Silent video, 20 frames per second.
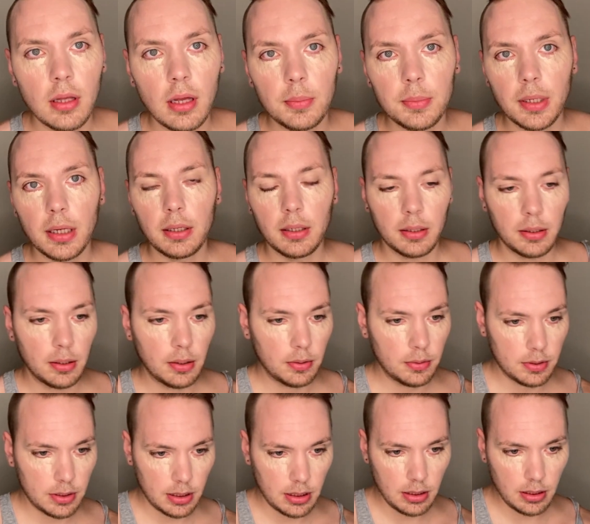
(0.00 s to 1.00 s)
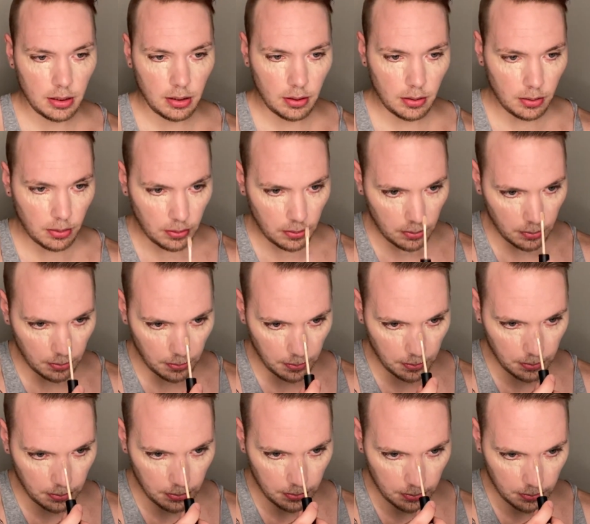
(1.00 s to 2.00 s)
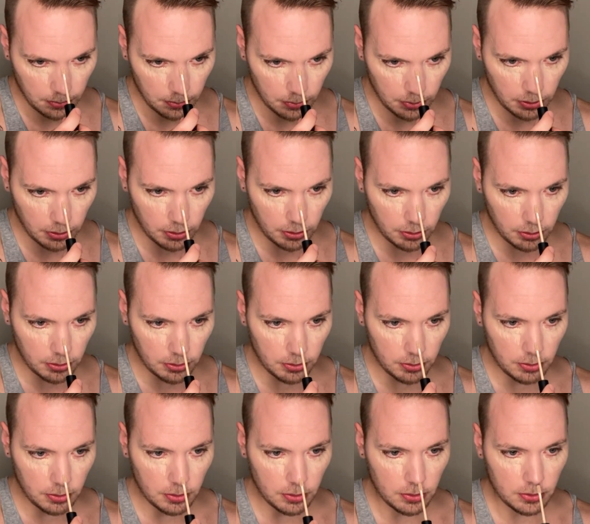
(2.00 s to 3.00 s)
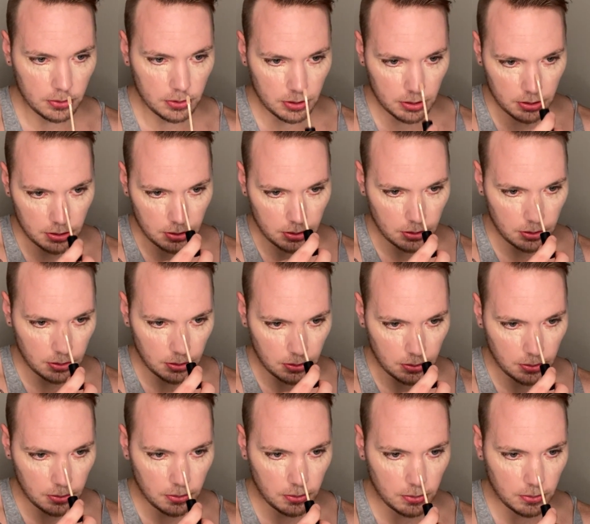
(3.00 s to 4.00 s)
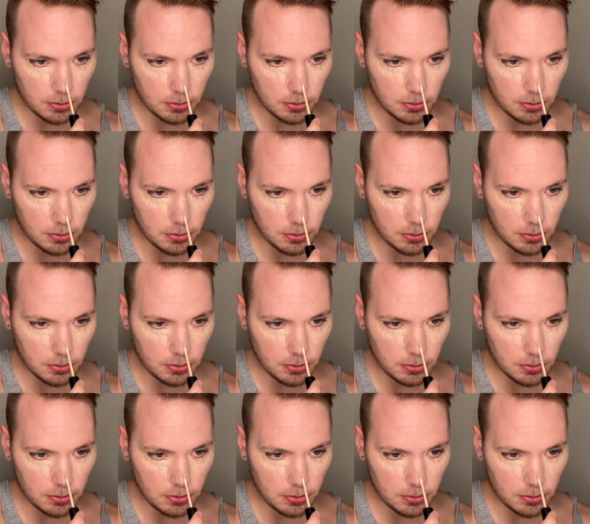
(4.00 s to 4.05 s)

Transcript: I'm not gonna go to any other. We are gonna do the nose just a little.